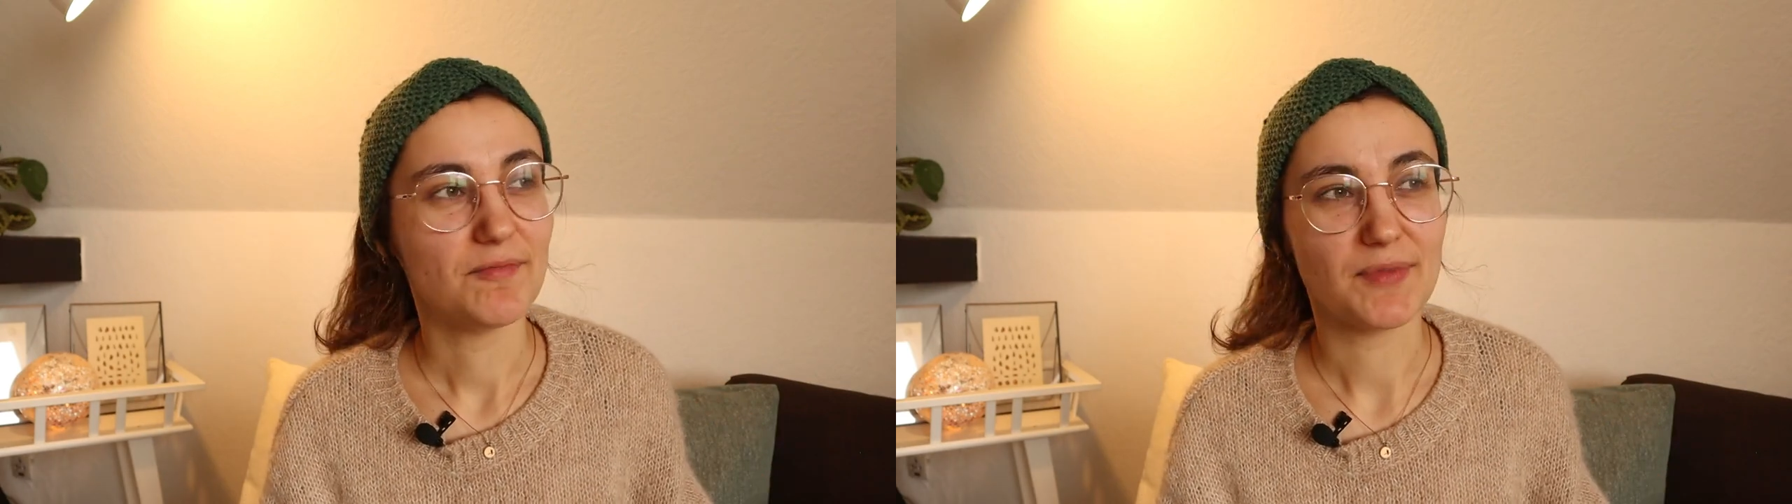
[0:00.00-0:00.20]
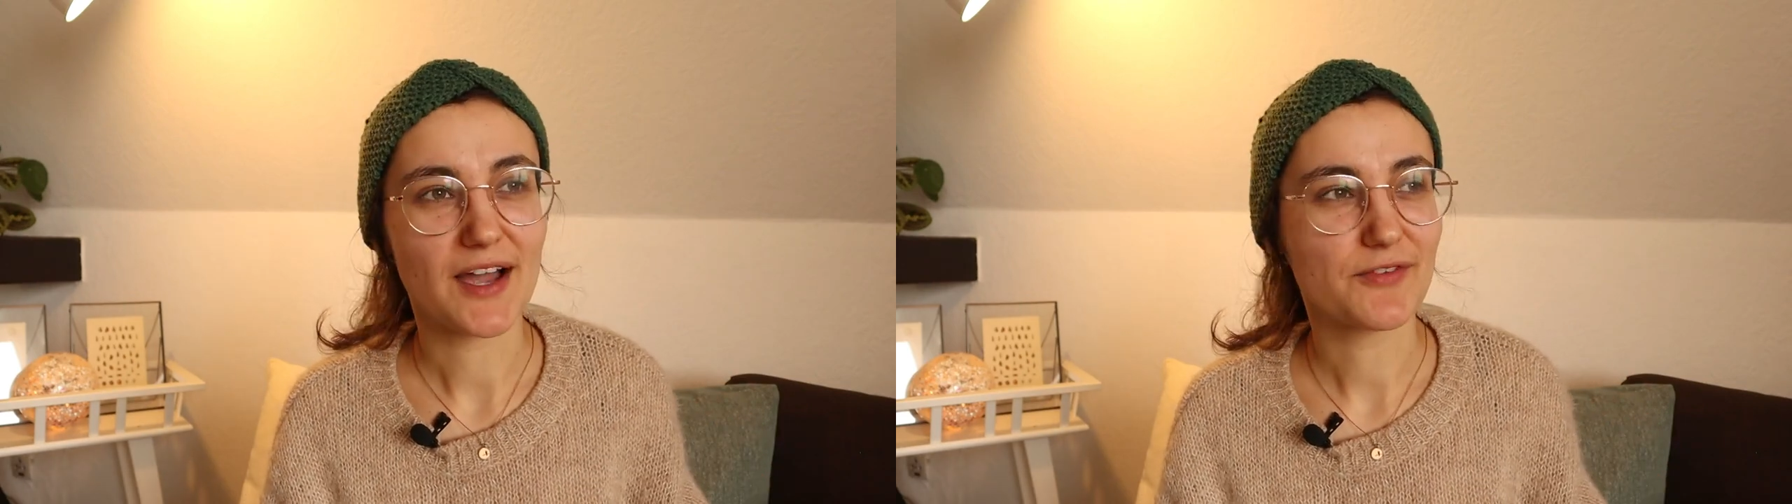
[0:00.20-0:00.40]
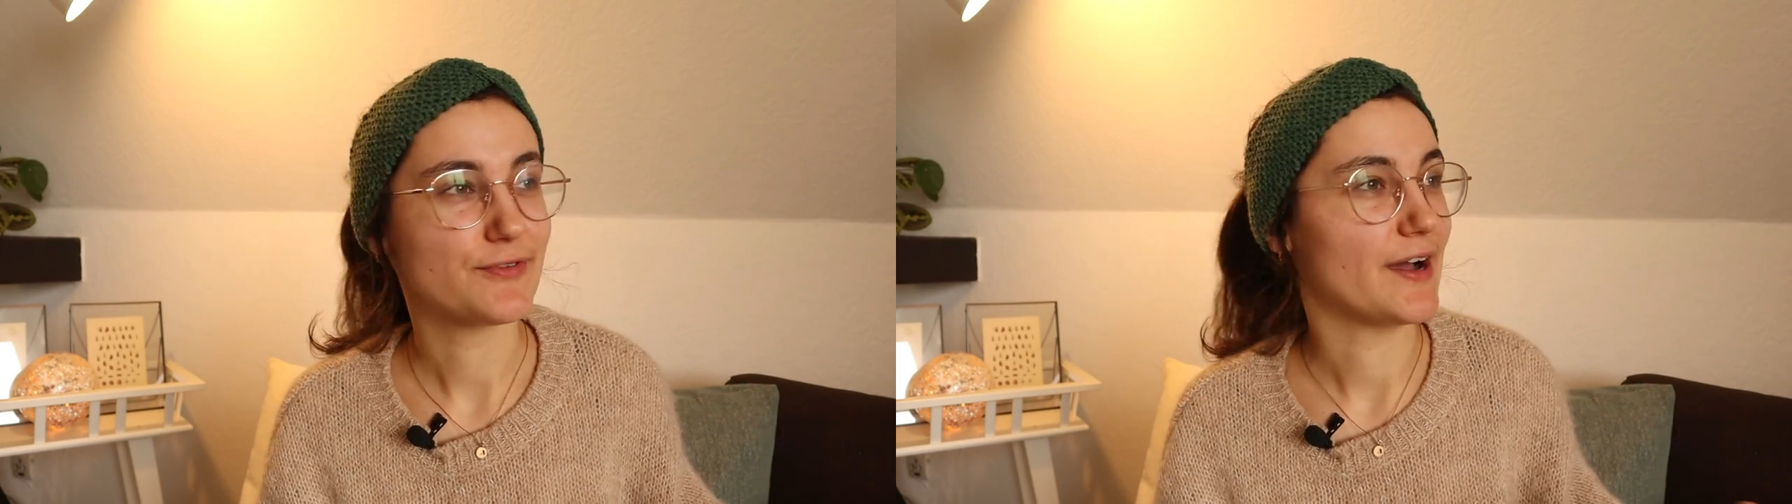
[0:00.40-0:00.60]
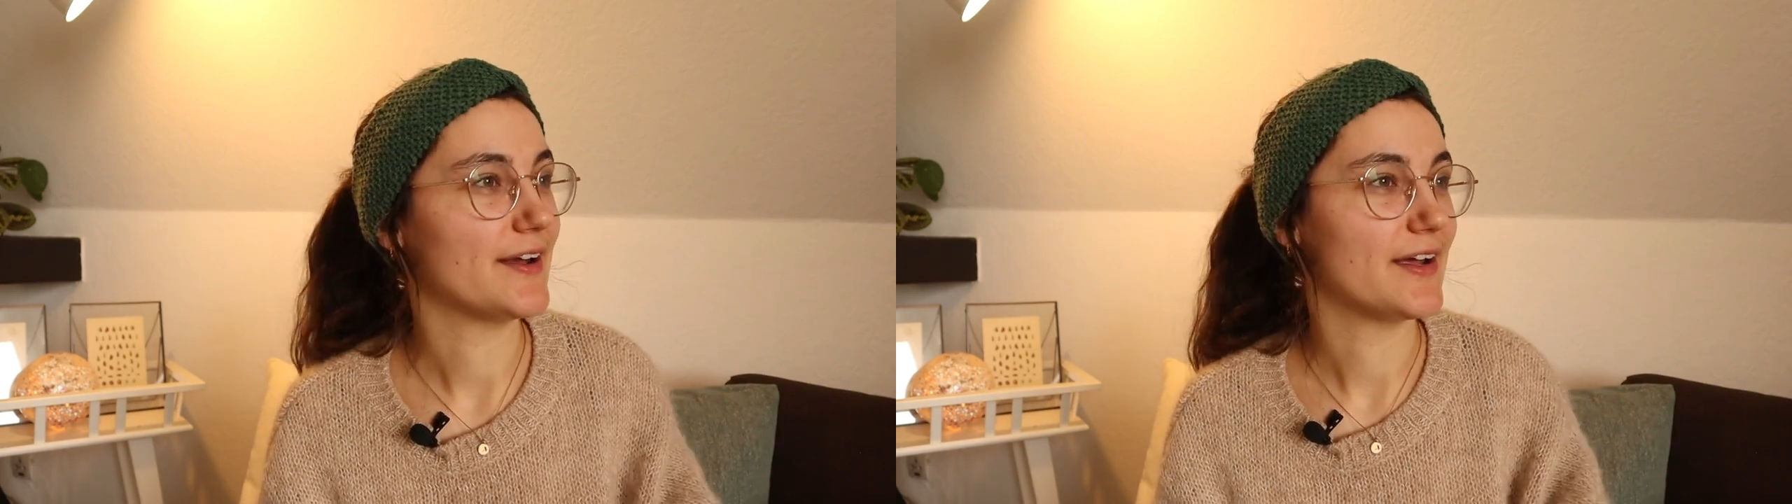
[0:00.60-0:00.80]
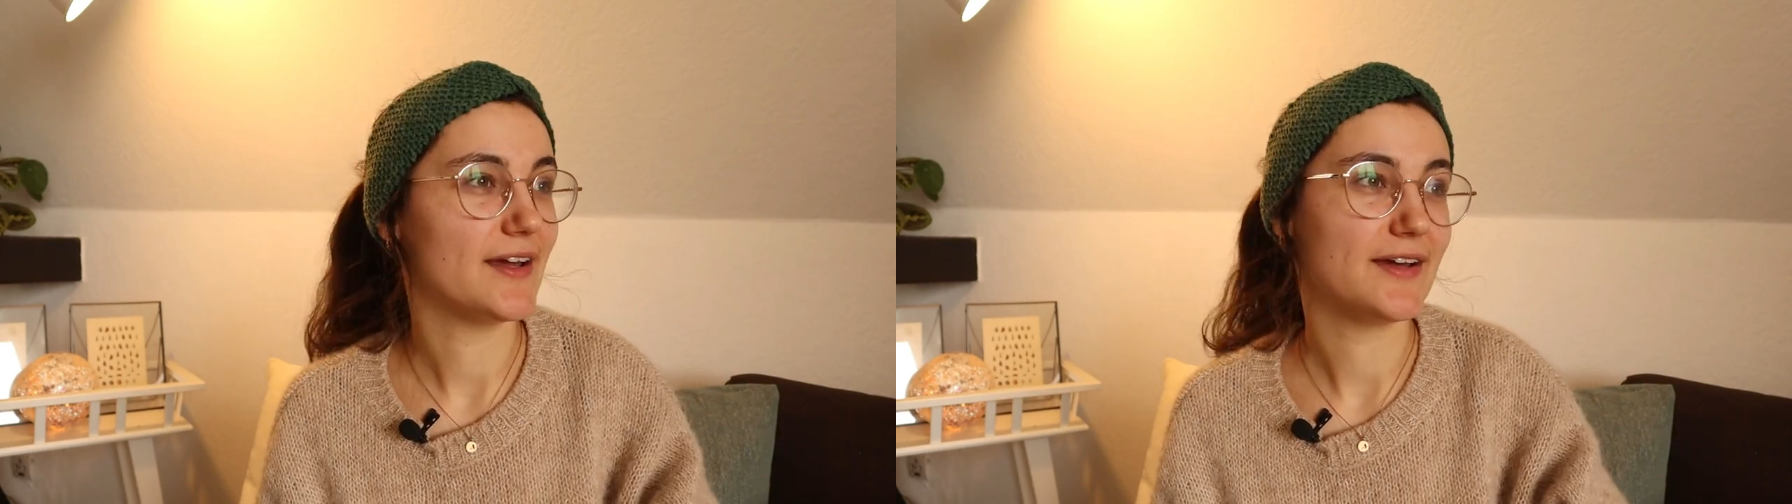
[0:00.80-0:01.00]
Black
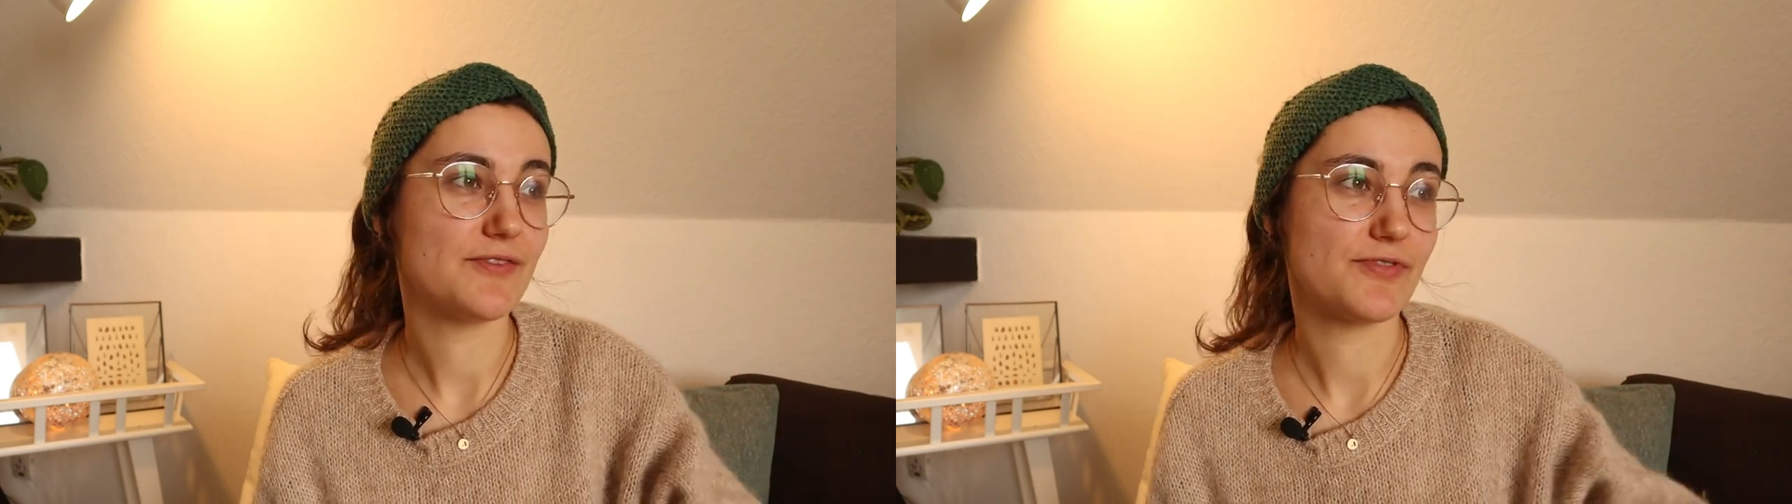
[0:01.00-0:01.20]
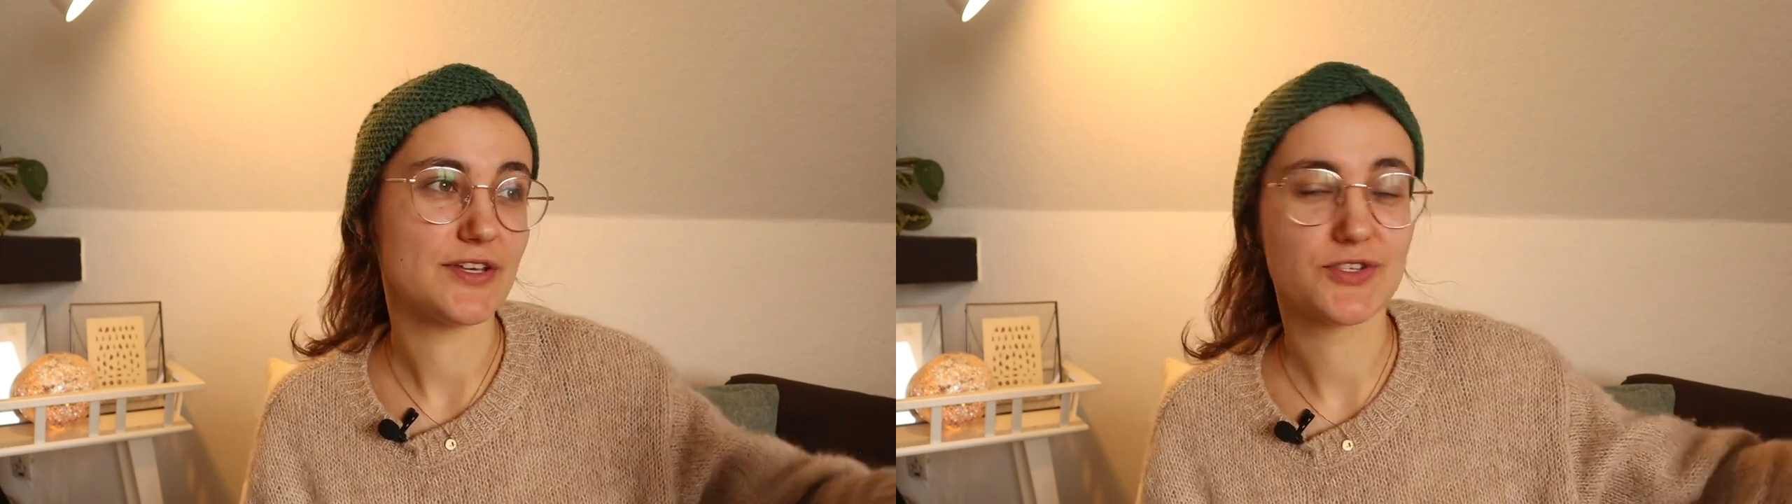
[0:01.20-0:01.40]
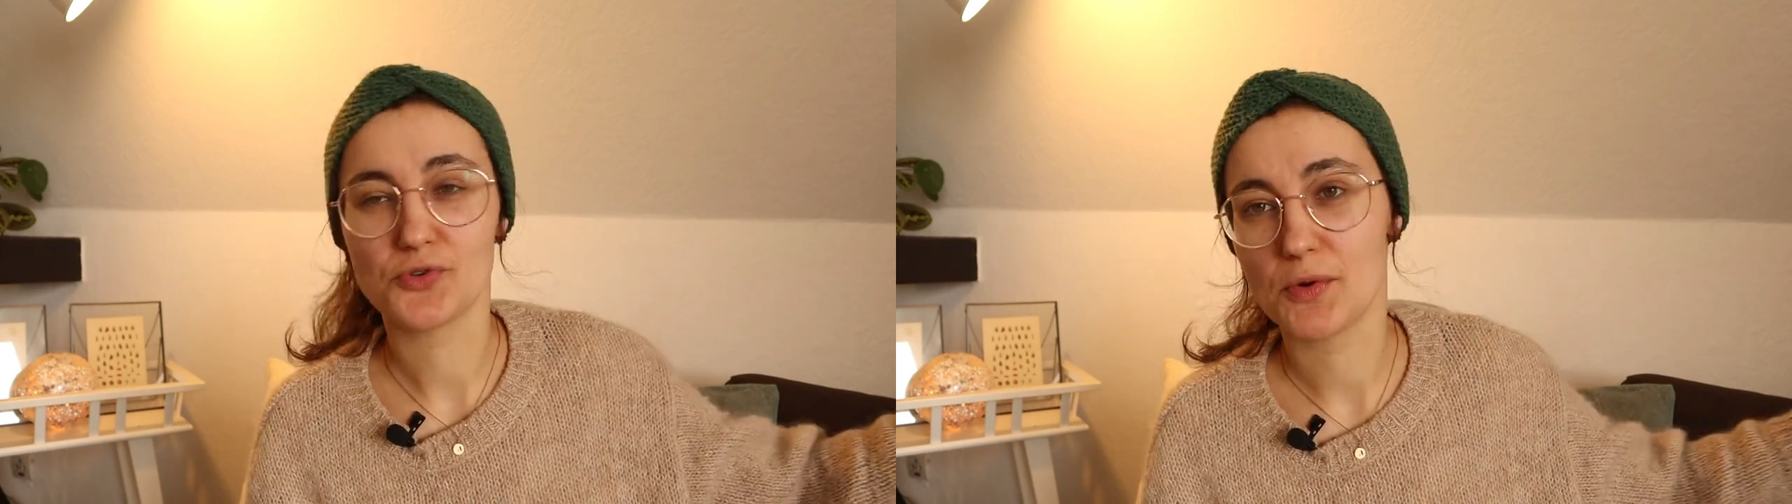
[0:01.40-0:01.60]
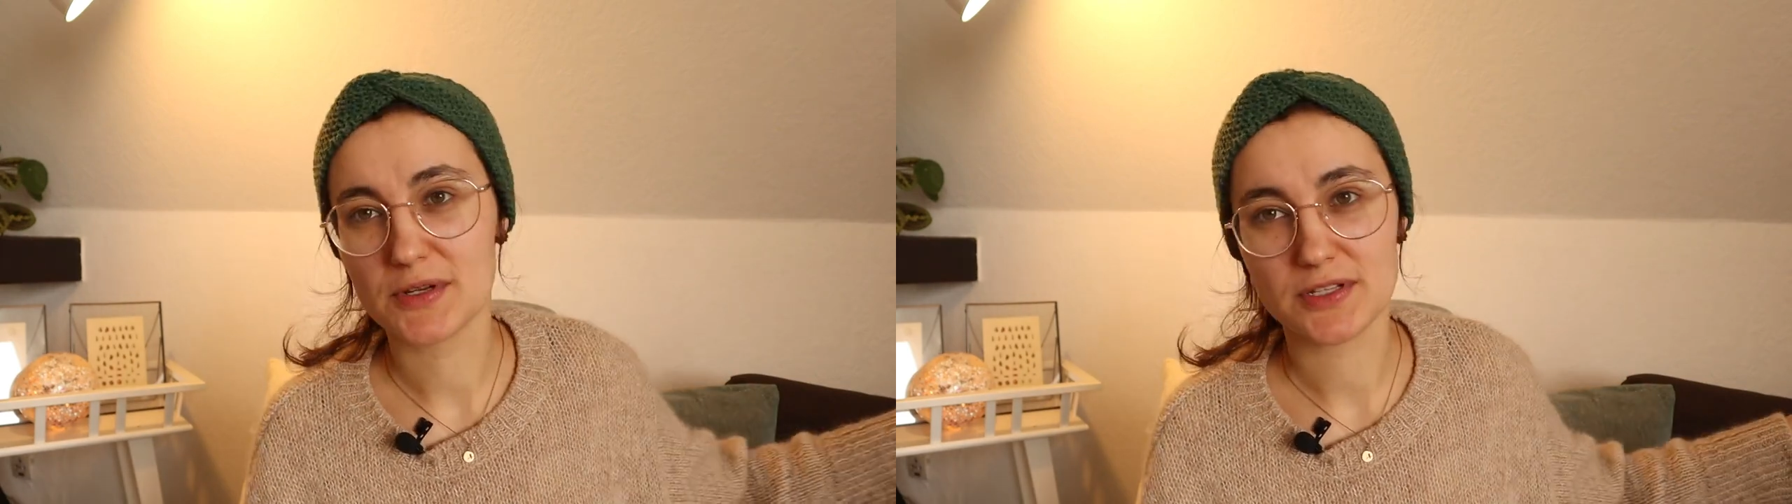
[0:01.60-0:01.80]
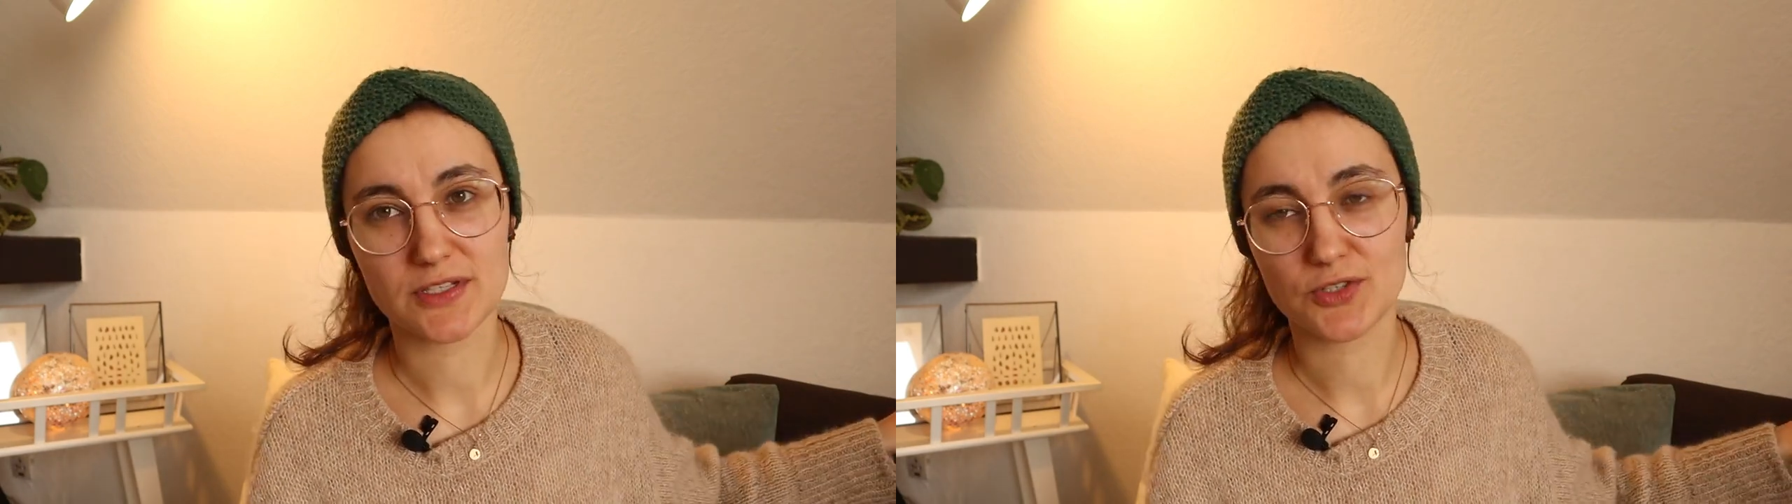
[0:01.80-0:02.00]
Friday, if they storm
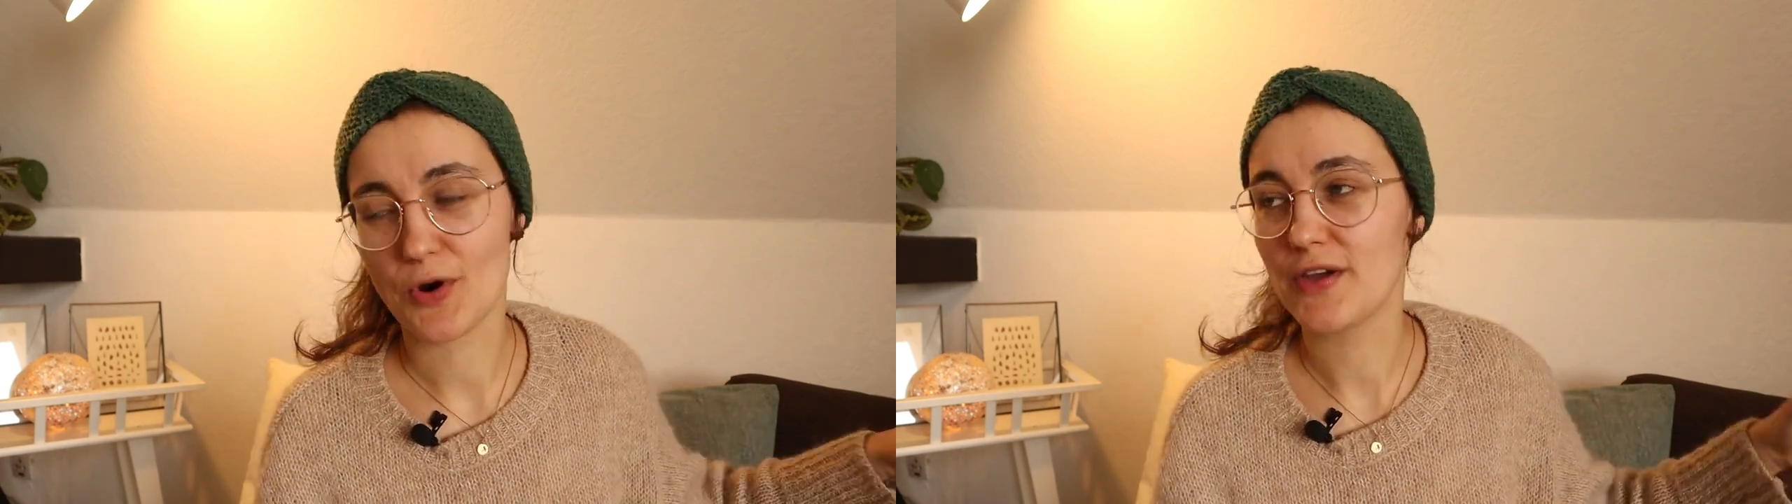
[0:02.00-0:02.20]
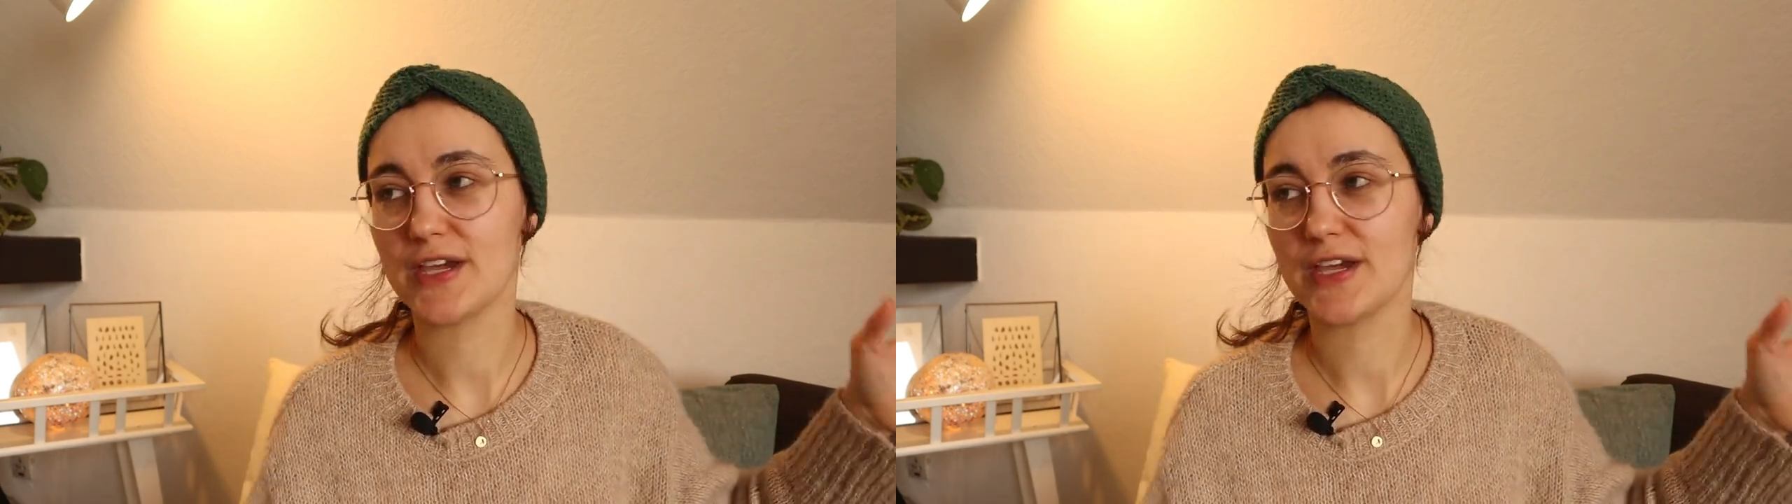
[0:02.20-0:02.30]
into store,